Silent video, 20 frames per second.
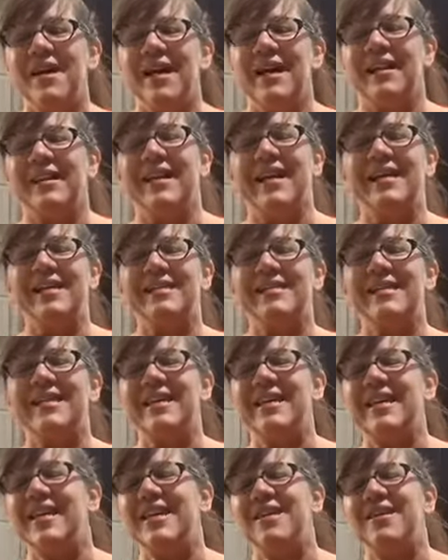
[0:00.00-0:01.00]

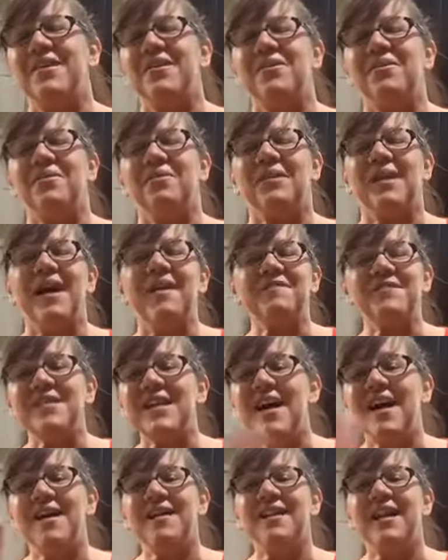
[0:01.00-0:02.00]
lazy keto
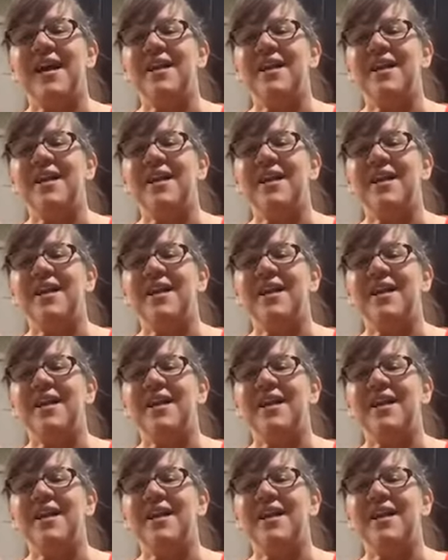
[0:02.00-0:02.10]
lifestyle.